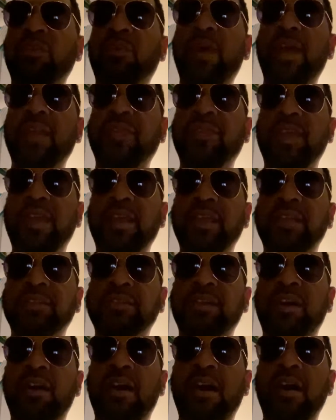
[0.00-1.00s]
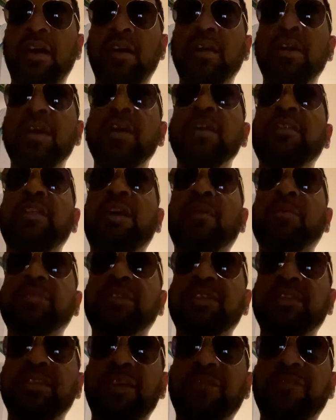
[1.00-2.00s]
the way things are. There was
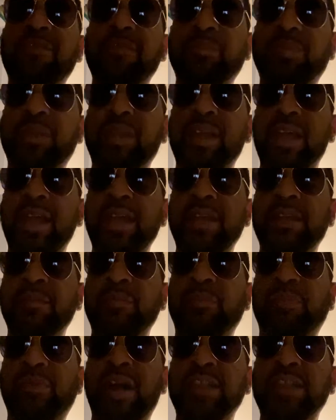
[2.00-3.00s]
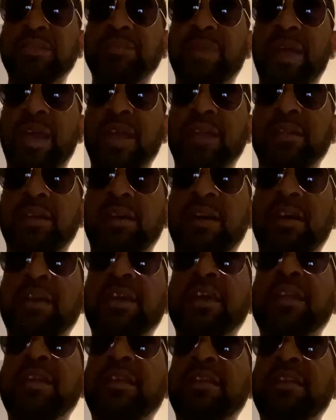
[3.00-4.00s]
a different plan and prospect uh,
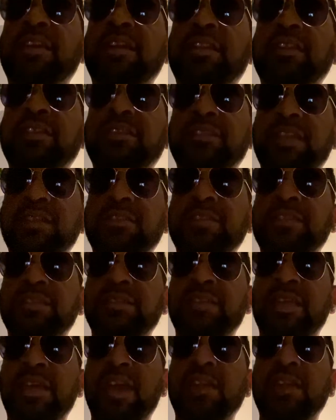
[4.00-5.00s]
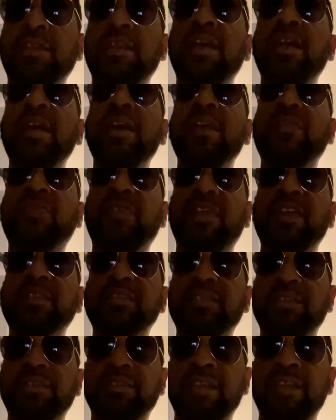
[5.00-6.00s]
in, in intentions then.
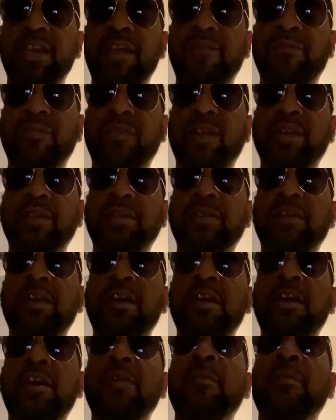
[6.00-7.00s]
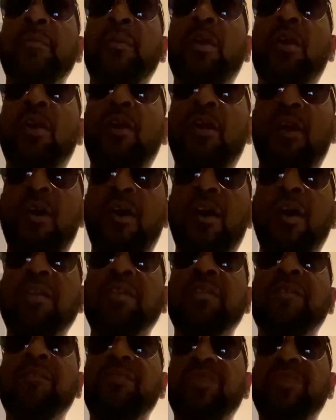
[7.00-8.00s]
This is different.
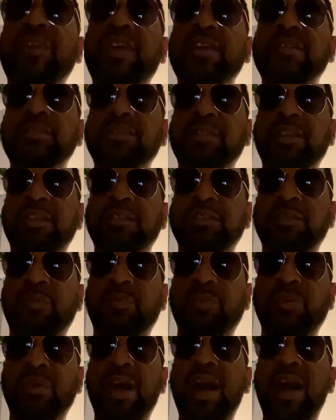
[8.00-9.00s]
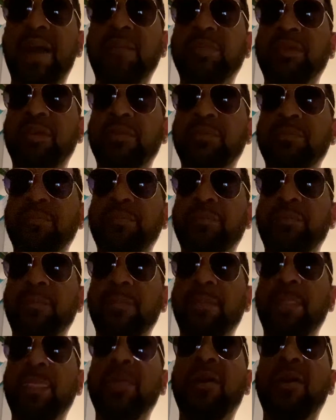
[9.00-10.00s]
All of this is a problem.
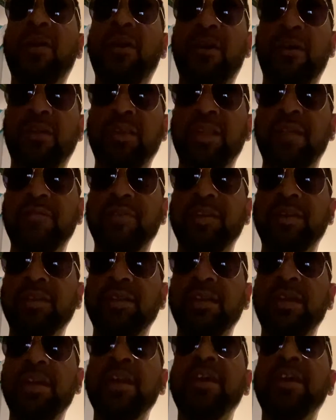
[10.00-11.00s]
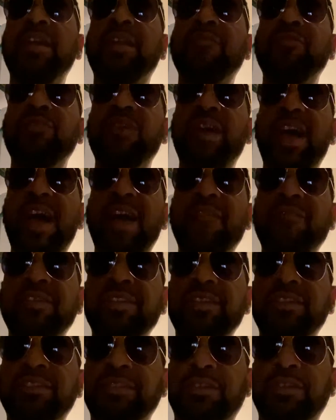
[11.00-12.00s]
All of it. If you have
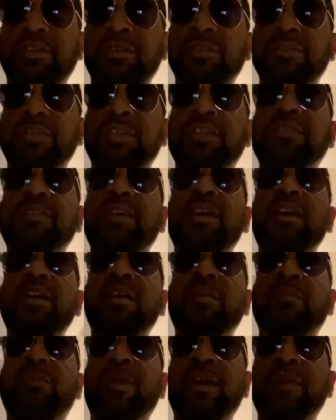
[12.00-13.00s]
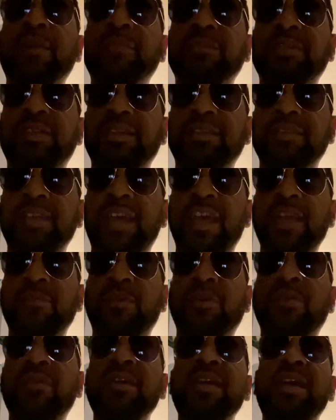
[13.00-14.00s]
any solutions, bring them to the
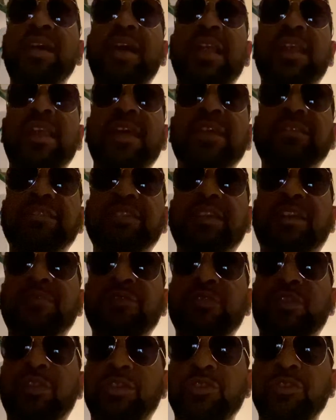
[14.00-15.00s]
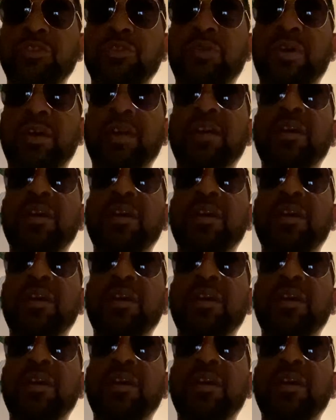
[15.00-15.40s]
table and let's see if you can do it.